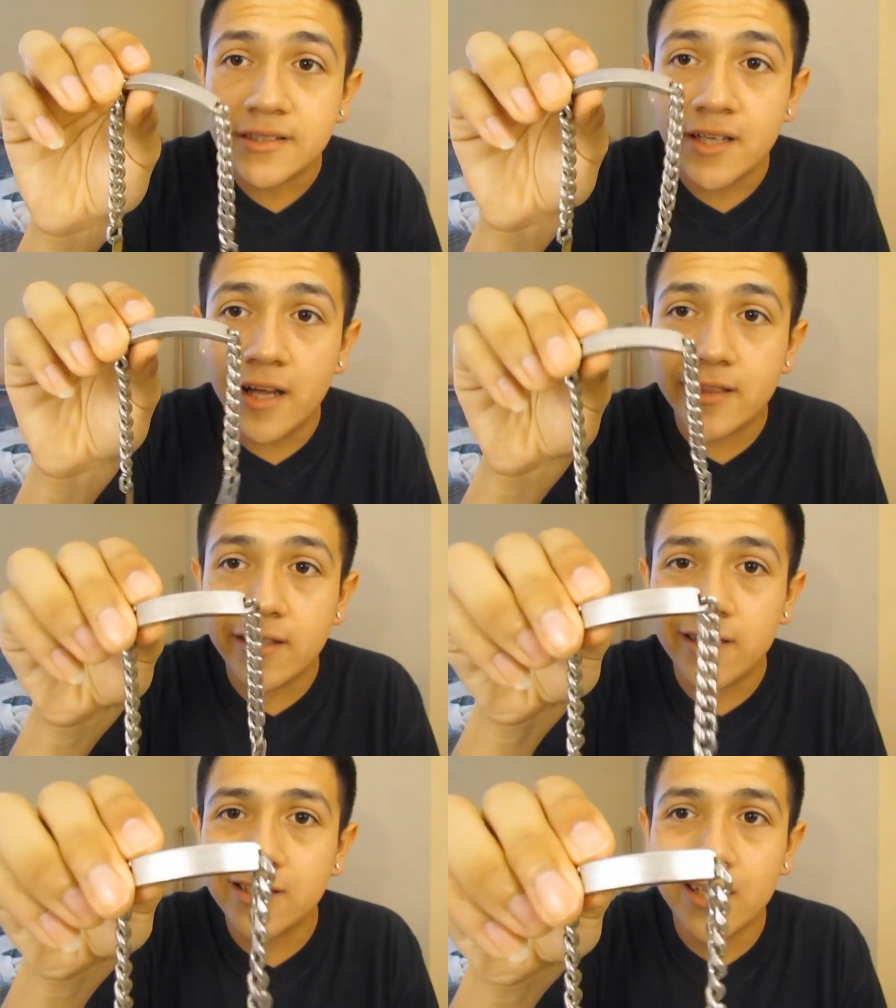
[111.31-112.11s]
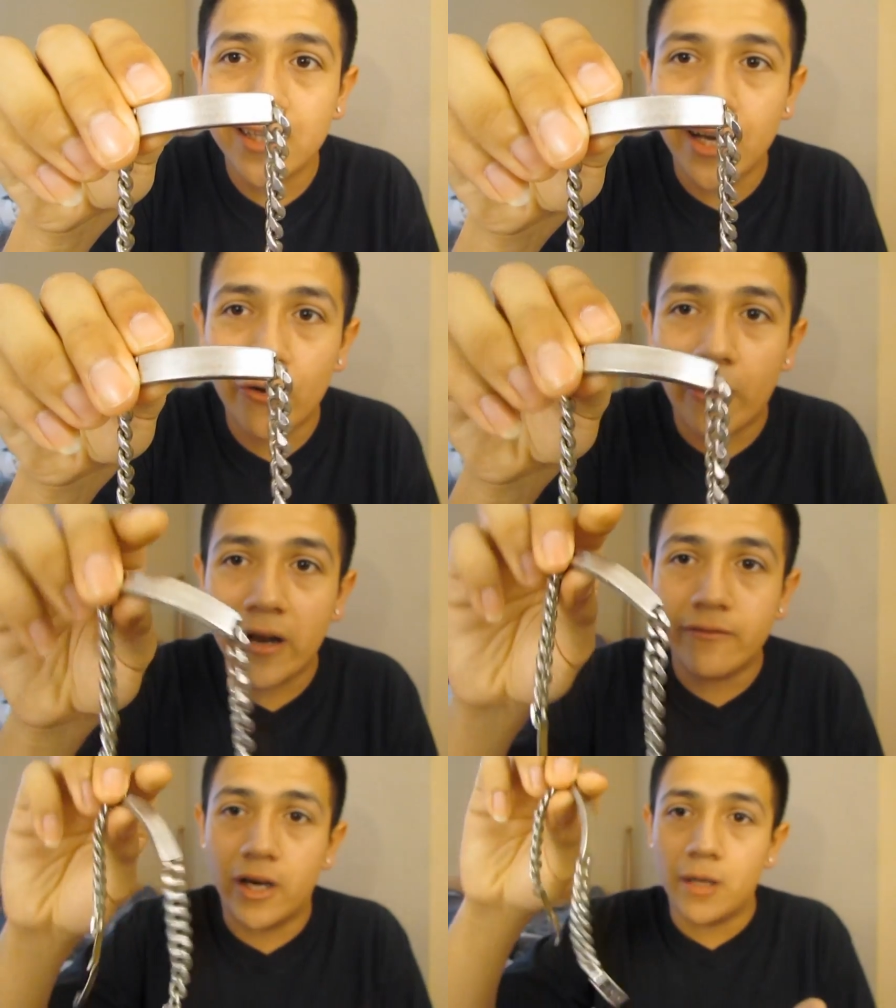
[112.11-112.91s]
nothing, there's nothing
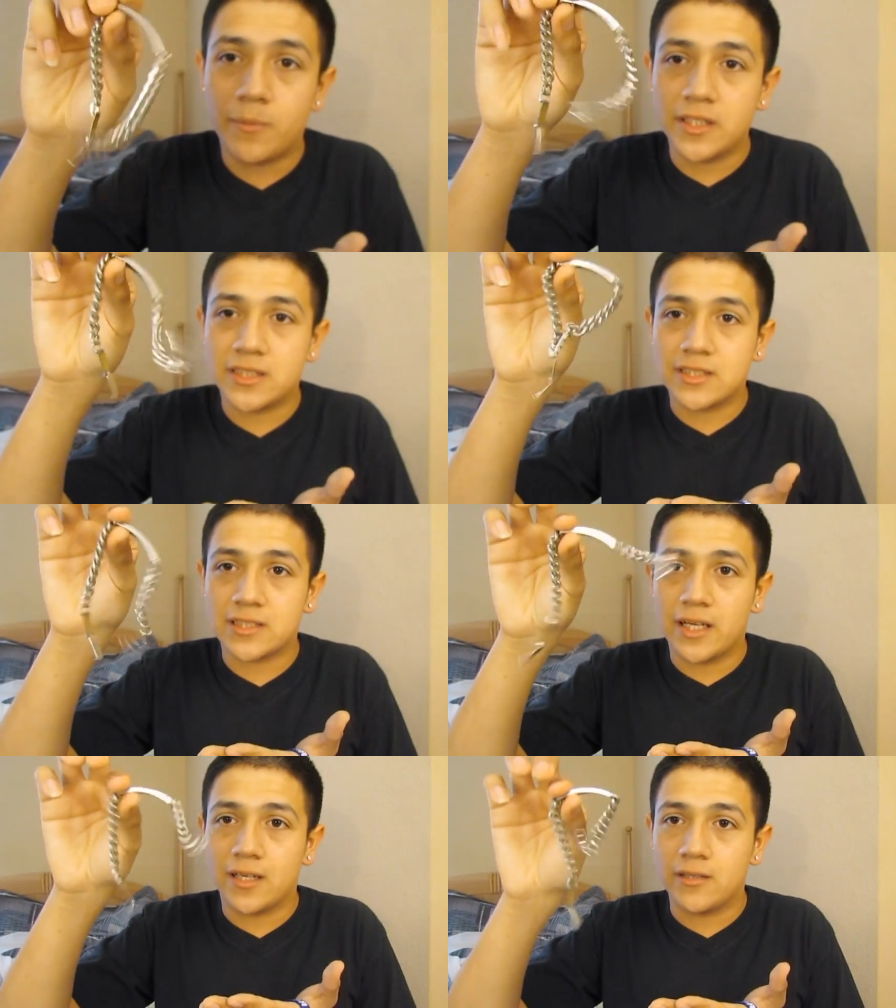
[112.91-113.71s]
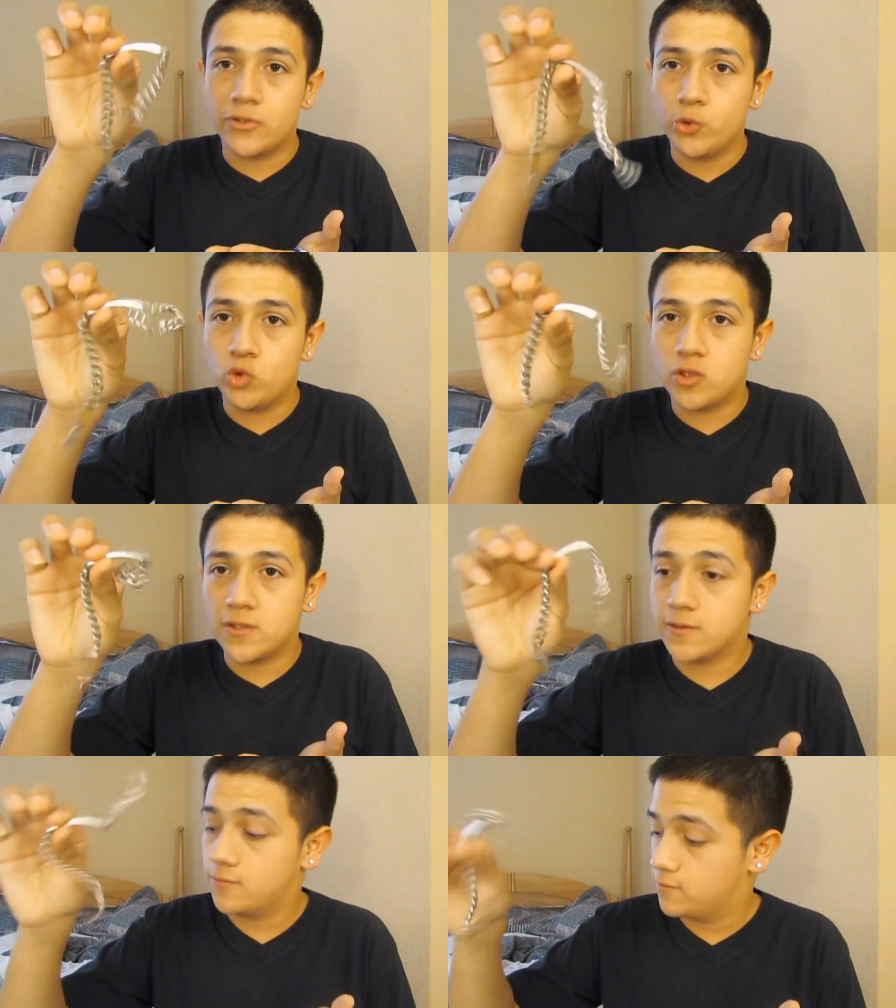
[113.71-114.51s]
engraved on it, but it's just like a
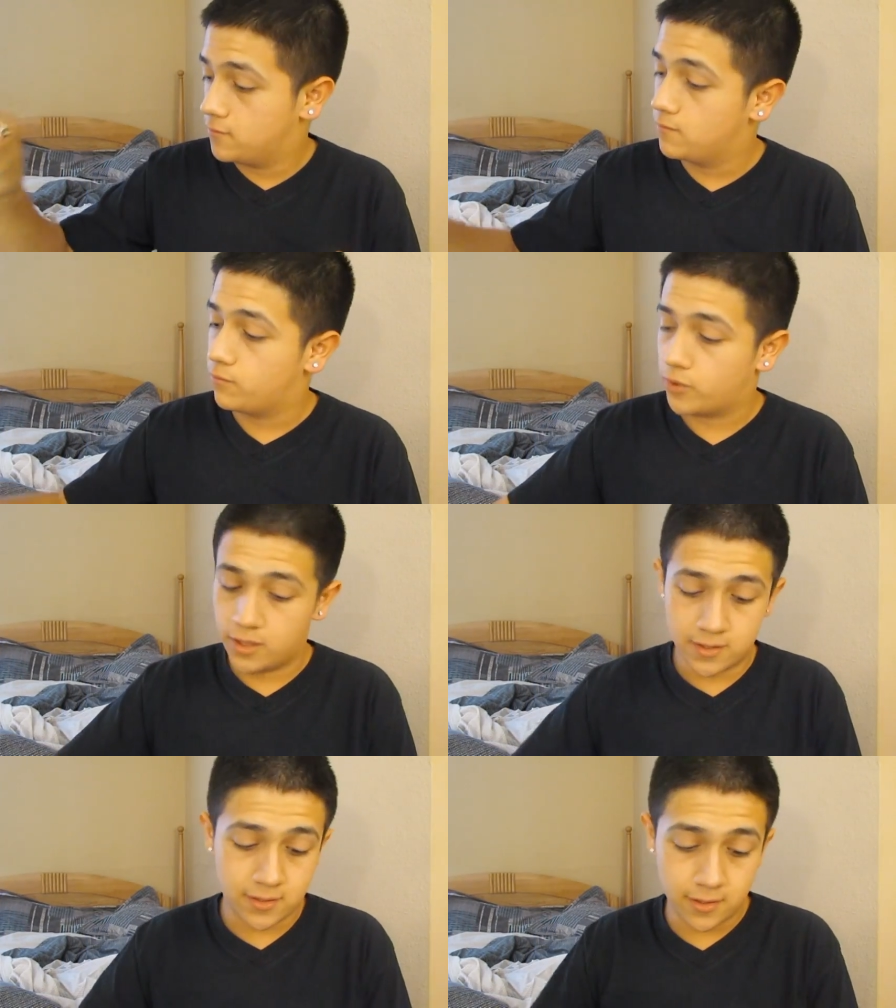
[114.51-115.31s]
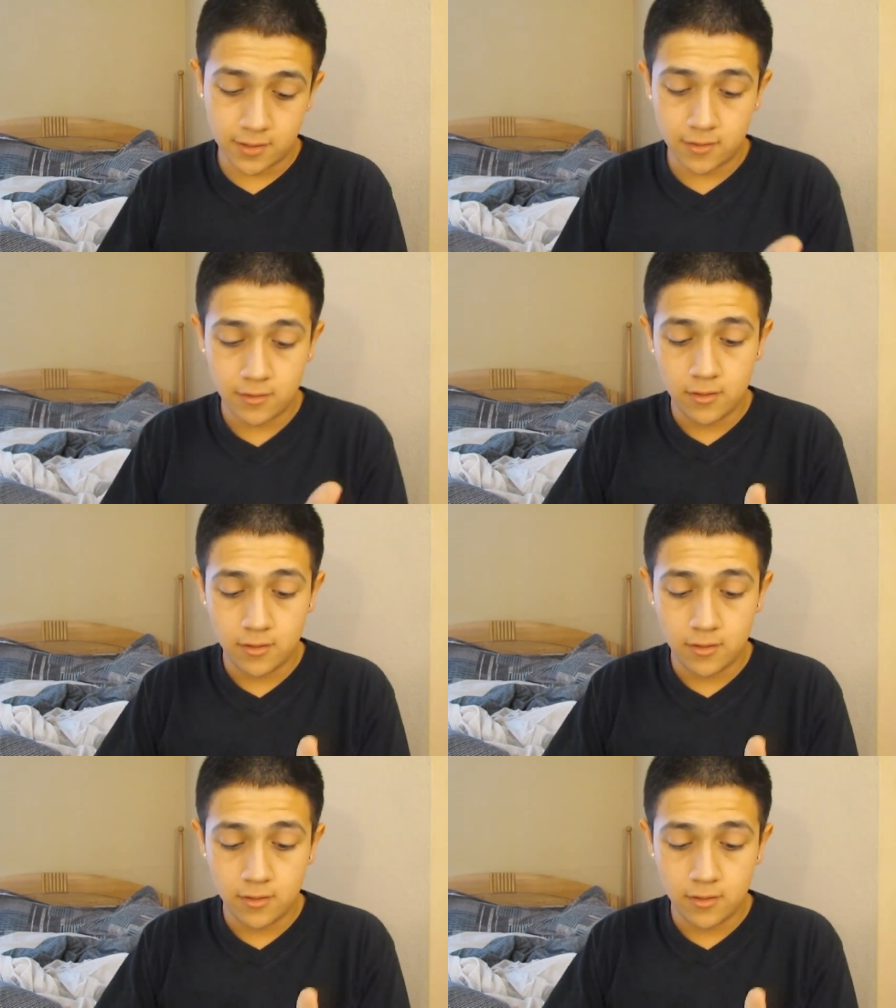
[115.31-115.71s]
loose bracelet.